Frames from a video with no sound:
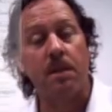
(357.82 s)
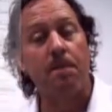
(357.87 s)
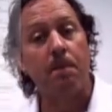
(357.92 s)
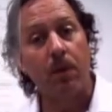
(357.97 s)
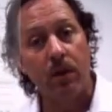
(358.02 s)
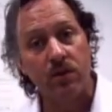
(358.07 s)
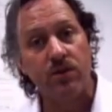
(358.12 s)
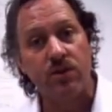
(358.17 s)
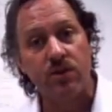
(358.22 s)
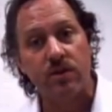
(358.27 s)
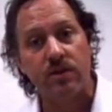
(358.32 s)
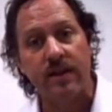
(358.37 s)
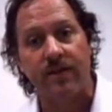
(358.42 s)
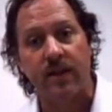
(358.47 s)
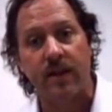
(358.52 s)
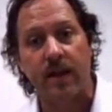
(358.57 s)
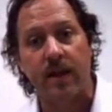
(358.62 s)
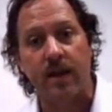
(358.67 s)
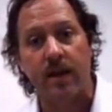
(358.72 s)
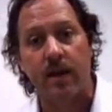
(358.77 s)
the Birth
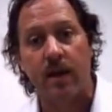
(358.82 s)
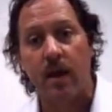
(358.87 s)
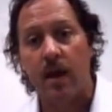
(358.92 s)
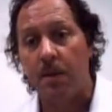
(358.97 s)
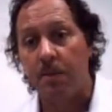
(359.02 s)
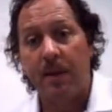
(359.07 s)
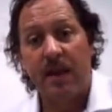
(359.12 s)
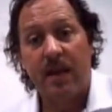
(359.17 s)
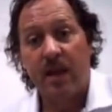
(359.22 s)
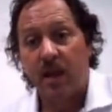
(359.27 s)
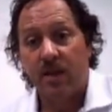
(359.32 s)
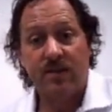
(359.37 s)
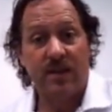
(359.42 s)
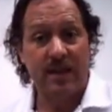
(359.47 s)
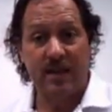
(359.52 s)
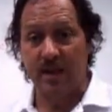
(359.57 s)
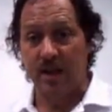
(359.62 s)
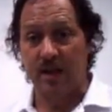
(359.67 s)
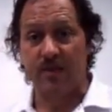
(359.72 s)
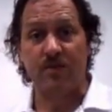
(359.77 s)
Certificate? Because
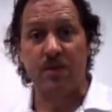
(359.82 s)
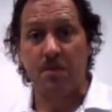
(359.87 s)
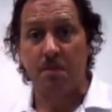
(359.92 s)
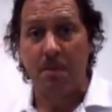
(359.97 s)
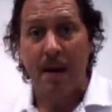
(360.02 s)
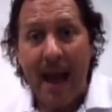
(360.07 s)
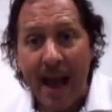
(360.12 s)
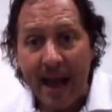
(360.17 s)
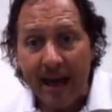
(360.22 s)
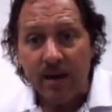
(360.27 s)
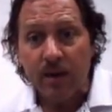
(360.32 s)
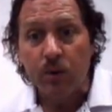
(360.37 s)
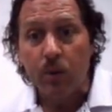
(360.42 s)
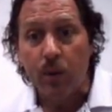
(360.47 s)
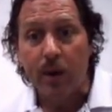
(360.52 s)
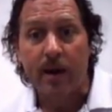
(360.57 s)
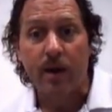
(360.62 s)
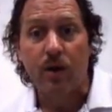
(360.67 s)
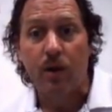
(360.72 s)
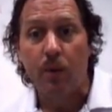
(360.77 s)
it doesn't matter
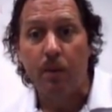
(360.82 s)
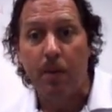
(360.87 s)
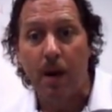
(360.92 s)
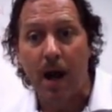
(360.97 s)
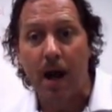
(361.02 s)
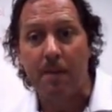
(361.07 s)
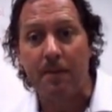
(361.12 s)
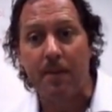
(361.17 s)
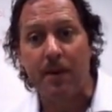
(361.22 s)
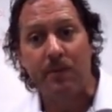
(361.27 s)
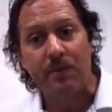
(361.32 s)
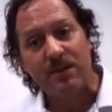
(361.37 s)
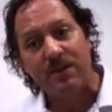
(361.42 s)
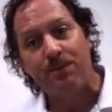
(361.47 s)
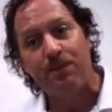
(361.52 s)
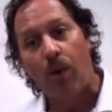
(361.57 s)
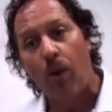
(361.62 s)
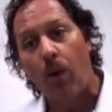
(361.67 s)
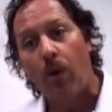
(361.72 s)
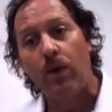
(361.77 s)
where Obama
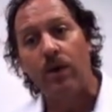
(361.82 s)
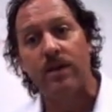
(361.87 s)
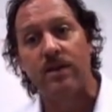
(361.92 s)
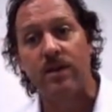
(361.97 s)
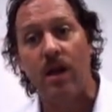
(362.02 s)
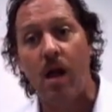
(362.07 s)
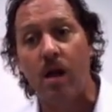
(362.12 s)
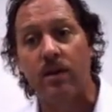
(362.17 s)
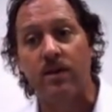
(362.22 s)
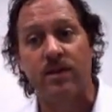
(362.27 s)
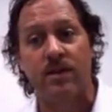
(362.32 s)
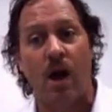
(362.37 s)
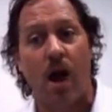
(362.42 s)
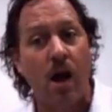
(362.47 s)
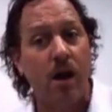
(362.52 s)
was born as long as